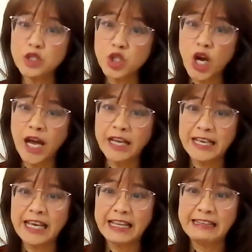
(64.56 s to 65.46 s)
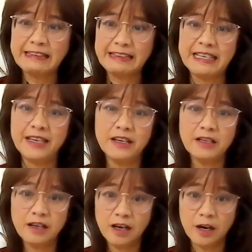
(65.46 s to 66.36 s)
shine in the
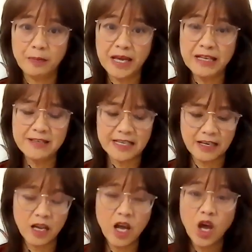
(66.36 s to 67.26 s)
painting,